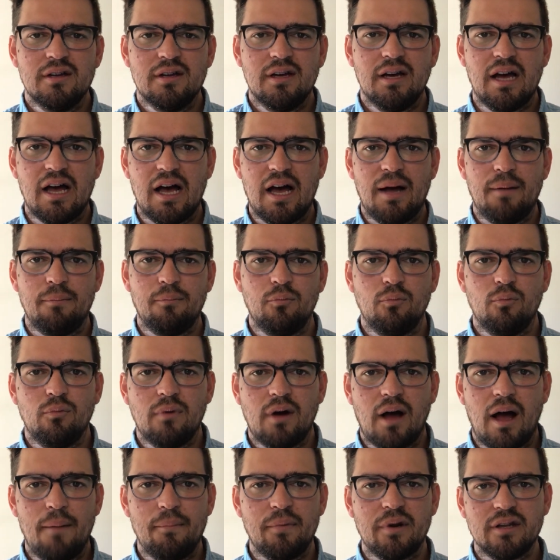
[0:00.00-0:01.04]

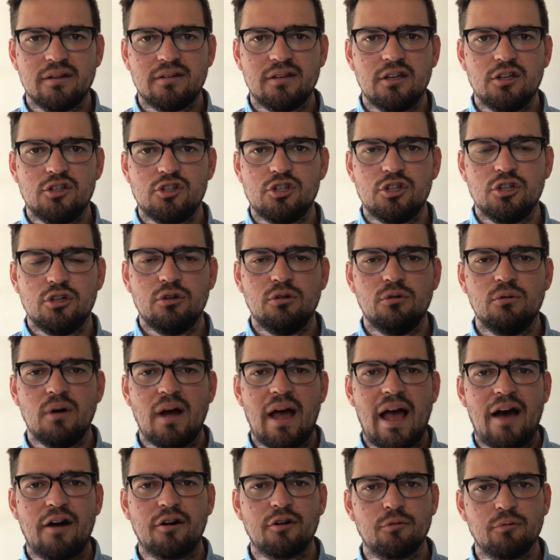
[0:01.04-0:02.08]
I'm going to teach you
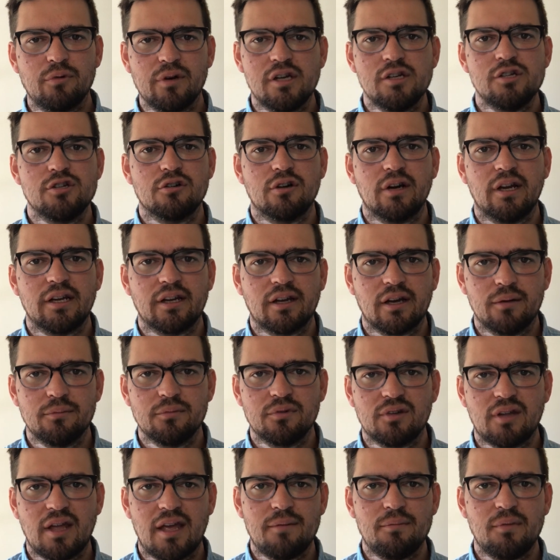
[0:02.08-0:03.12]
how to read your income
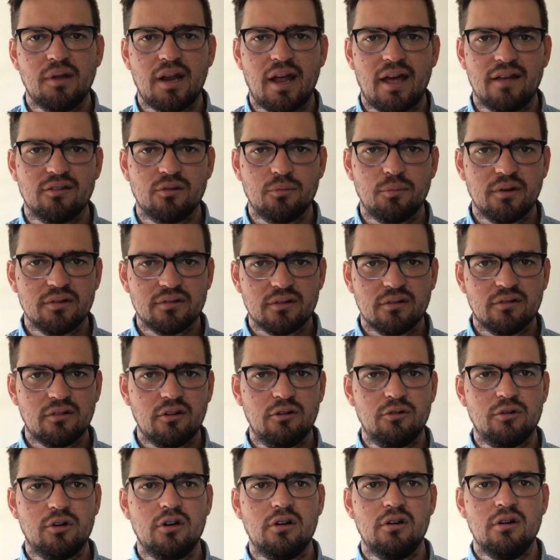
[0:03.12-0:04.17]
statement as a business
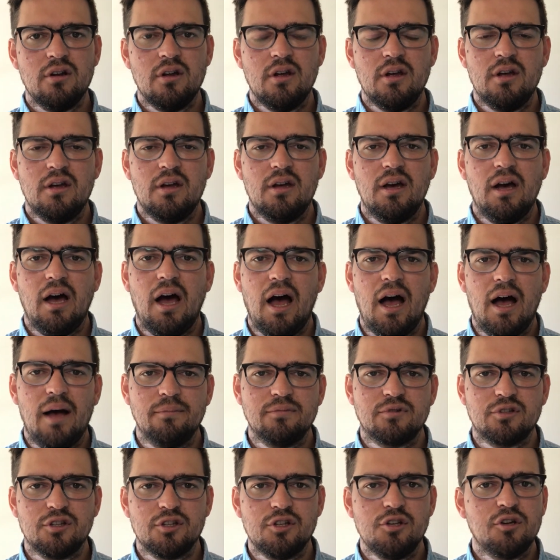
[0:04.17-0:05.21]
owner
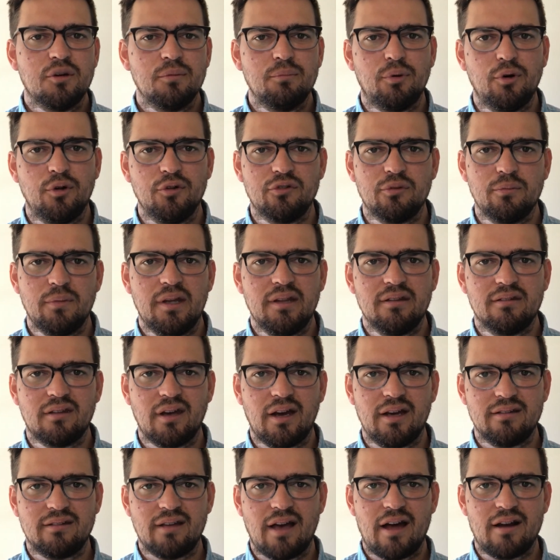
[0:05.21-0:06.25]
so that you can pull some
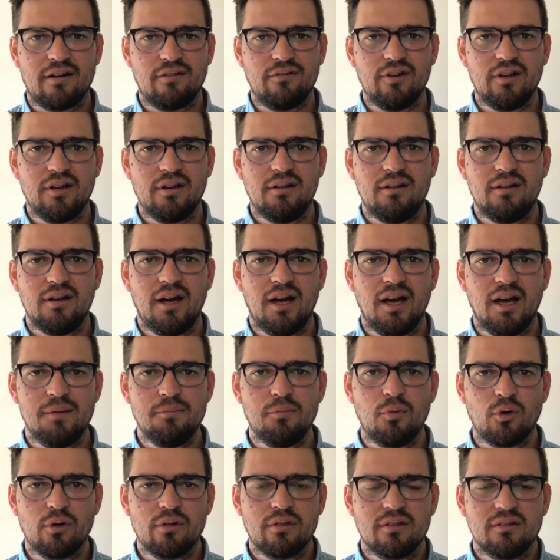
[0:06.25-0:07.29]
insights out of it,
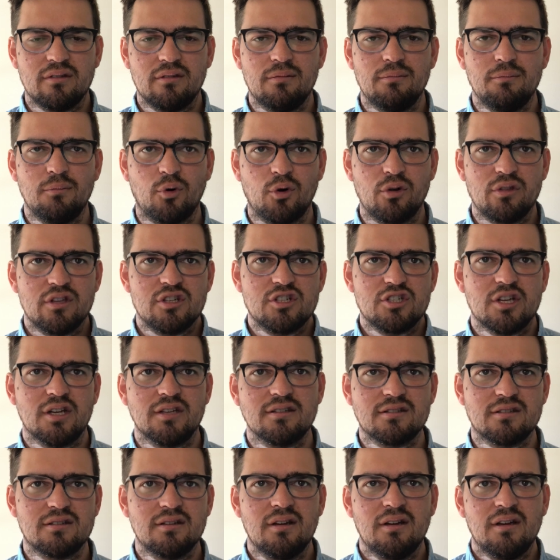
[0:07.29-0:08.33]
more than
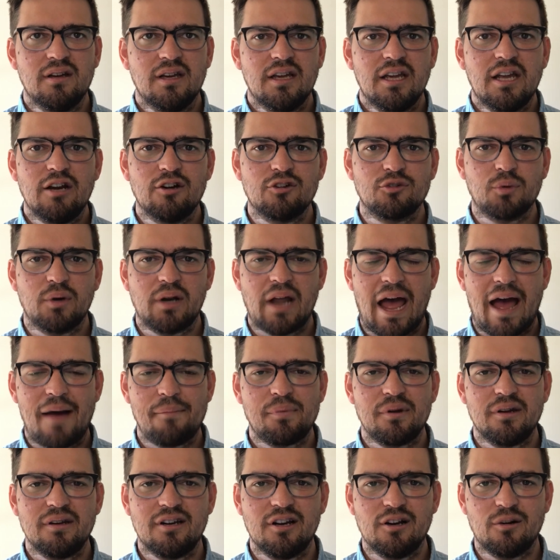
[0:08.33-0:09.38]
just here's what
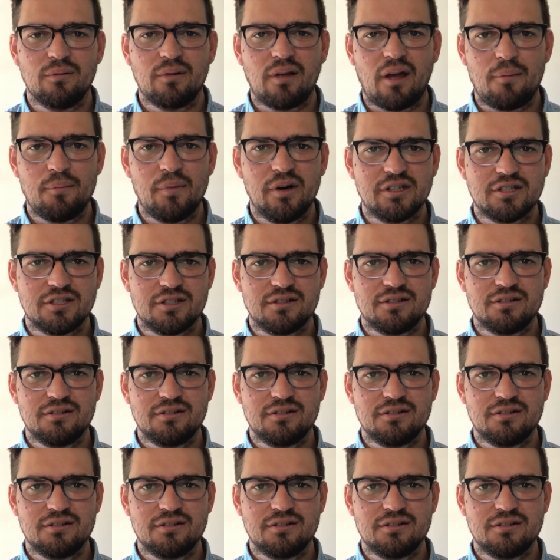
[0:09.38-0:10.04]
happened, here's how much